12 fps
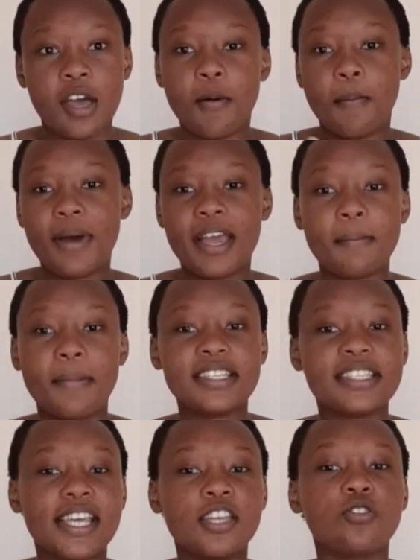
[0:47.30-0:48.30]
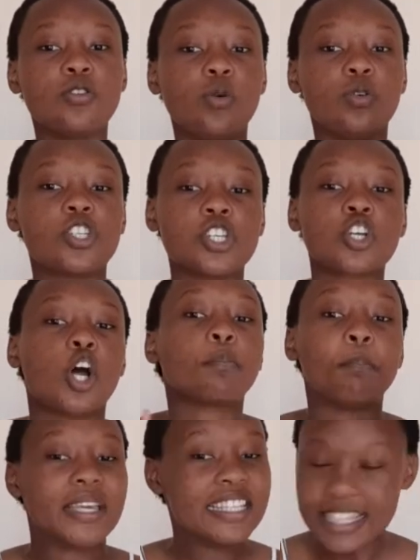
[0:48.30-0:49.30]
my schedule just
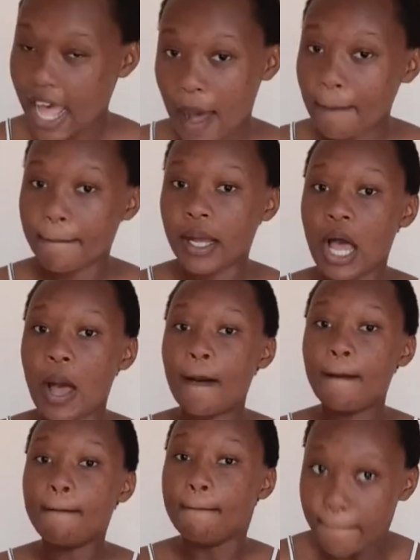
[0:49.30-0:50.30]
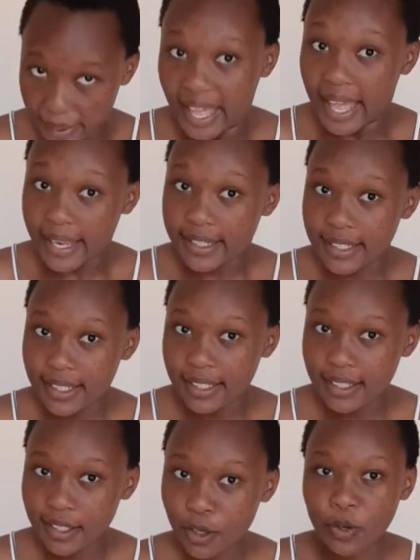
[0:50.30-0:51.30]
got mixed up bad,
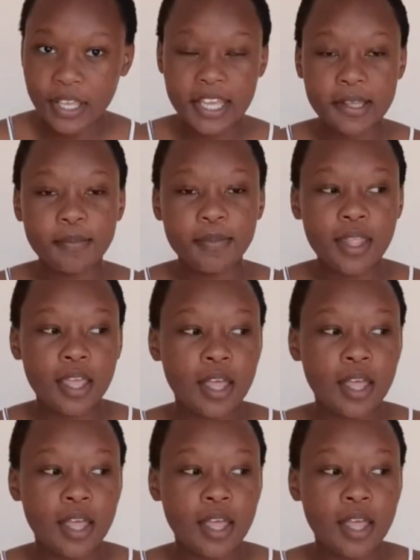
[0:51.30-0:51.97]
okay?